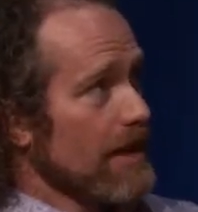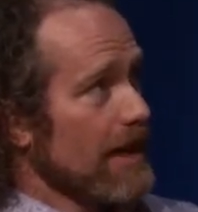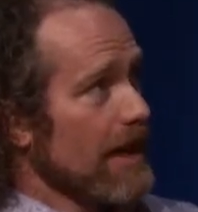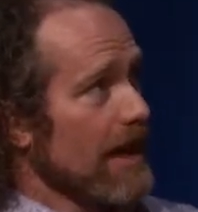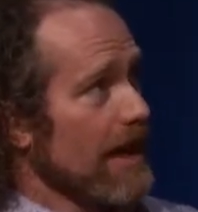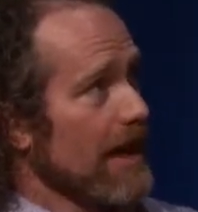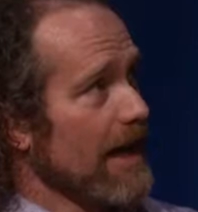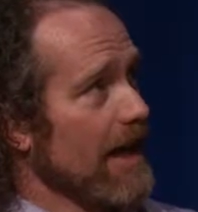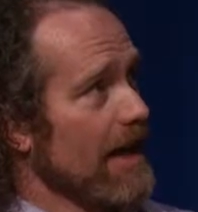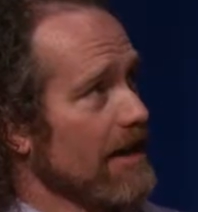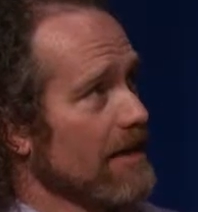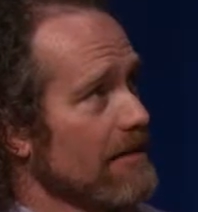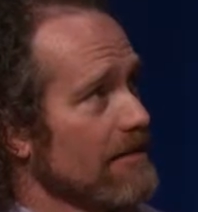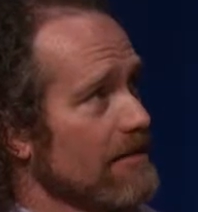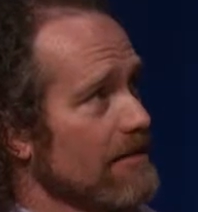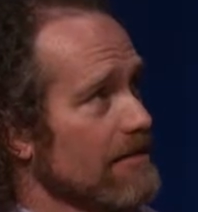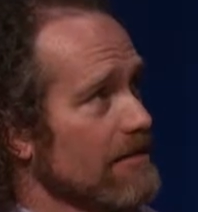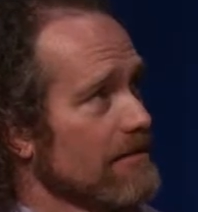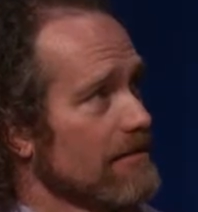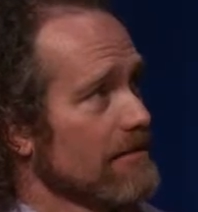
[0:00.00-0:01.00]
And
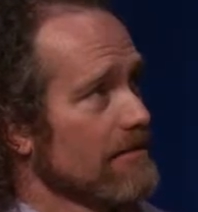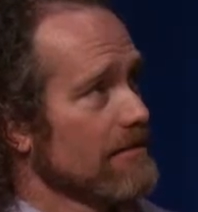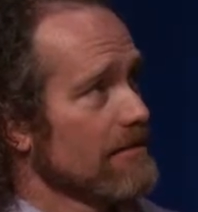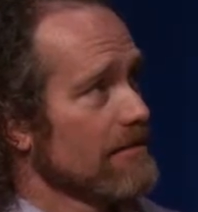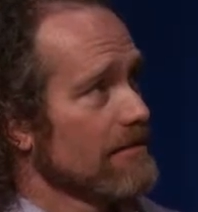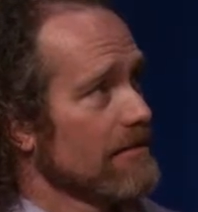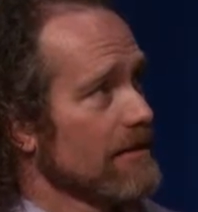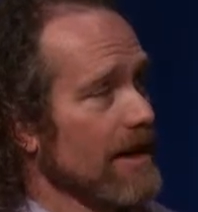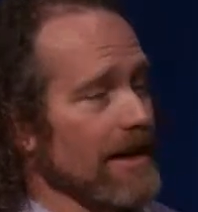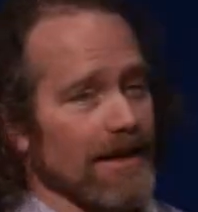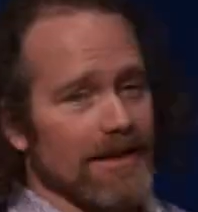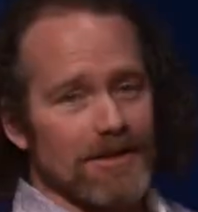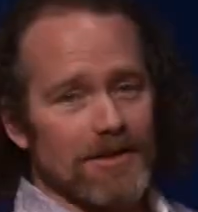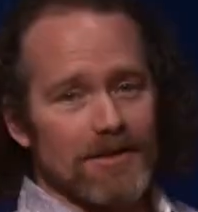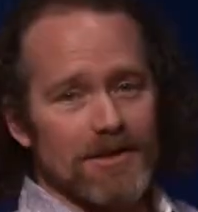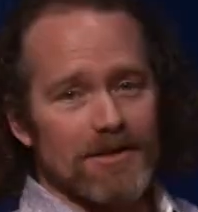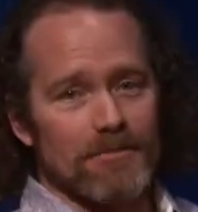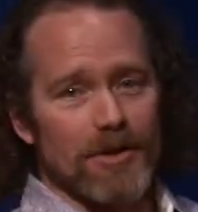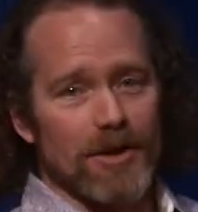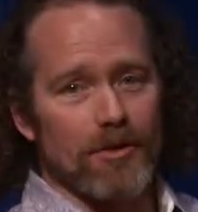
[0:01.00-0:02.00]
I got to do
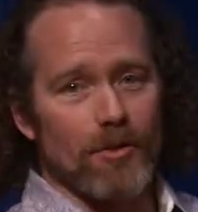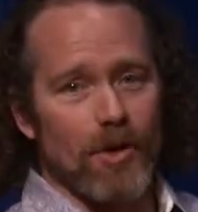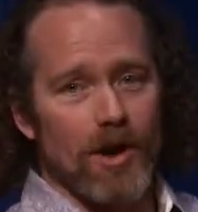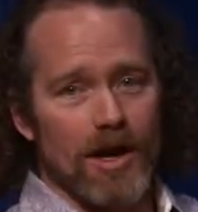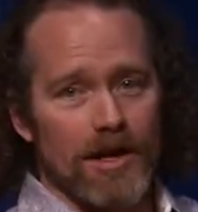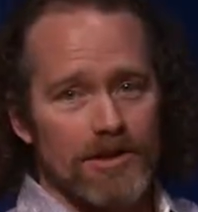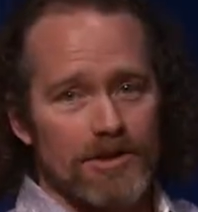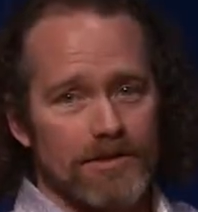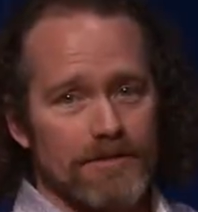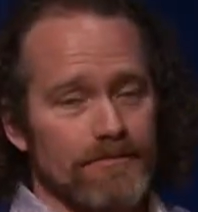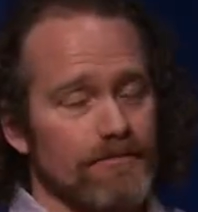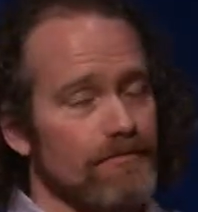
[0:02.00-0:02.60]
this in my garage